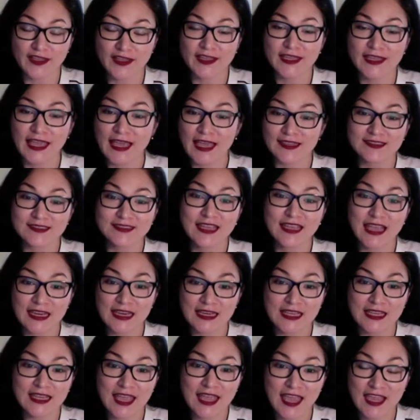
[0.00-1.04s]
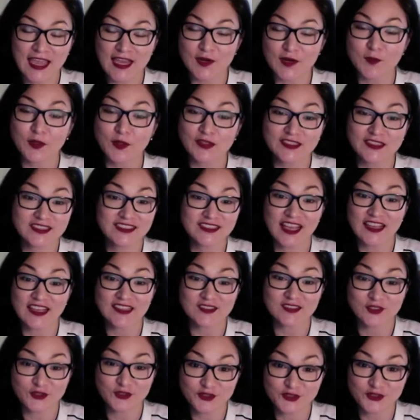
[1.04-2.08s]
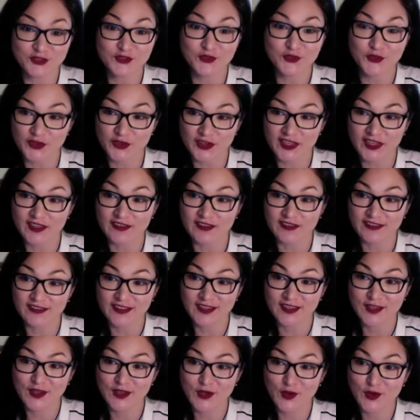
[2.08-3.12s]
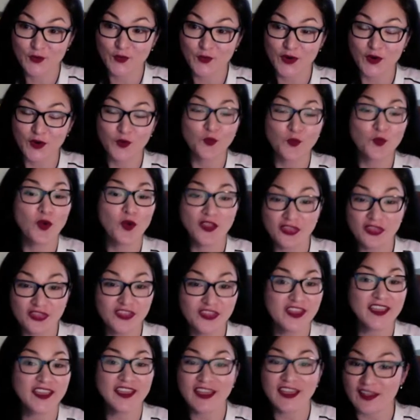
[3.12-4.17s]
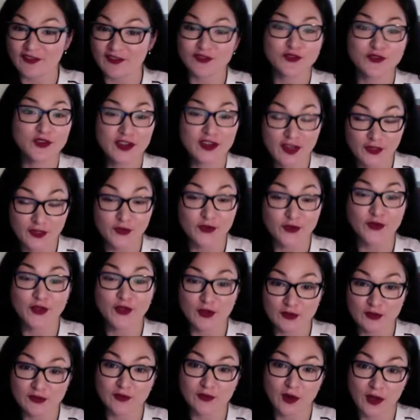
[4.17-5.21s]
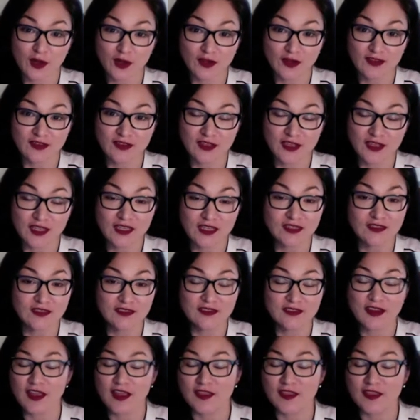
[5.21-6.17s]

cascading animal disaster story where one thing after another goes wrong in